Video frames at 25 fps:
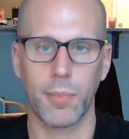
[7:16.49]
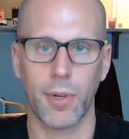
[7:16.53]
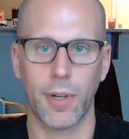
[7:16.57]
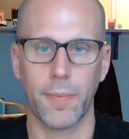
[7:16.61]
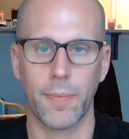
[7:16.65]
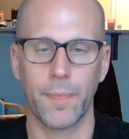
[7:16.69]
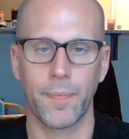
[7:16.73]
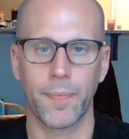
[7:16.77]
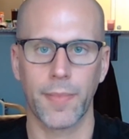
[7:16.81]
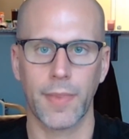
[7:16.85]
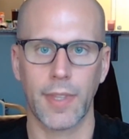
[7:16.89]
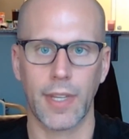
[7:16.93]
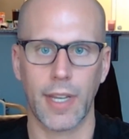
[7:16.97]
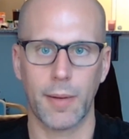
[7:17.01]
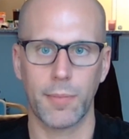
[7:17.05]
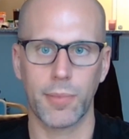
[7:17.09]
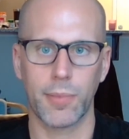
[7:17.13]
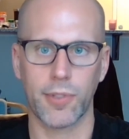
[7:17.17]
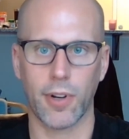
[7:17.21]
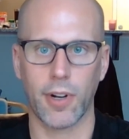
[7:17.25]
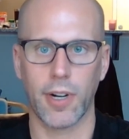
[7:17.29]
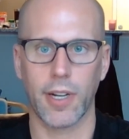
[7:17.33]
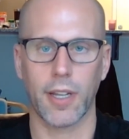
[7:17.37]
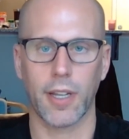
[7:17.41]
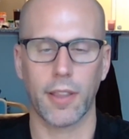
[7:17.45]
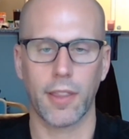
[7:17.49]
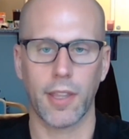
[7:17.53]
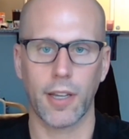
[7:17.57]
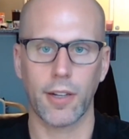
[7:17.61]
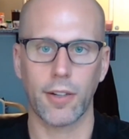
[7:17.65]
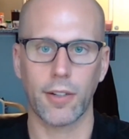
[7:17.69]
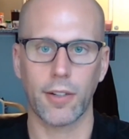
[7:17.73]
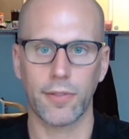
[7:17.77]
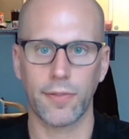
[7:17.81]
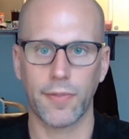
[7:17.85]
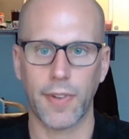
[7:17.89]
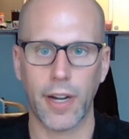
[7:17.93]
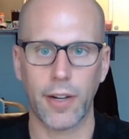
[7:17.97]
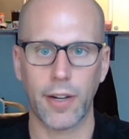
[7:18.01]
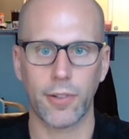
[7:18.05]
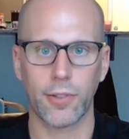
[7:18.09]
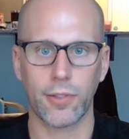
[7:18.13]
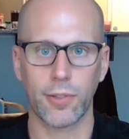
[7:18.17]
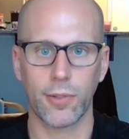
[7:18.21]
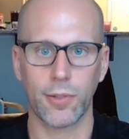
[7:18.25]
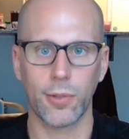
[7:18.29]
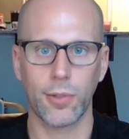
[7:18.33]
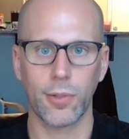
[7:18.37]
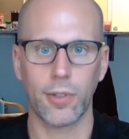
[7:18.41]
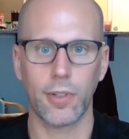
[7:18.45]
but I'm starting a thing called fire
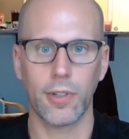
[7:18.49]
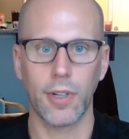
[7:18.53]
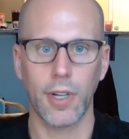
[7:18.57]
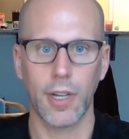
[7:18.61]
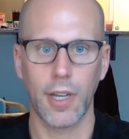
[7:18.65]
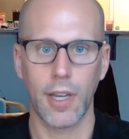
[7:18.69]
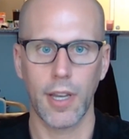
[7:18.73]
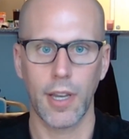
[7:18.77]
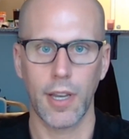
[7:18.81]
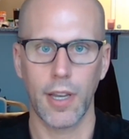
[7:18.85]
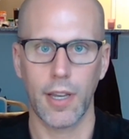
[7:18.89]
school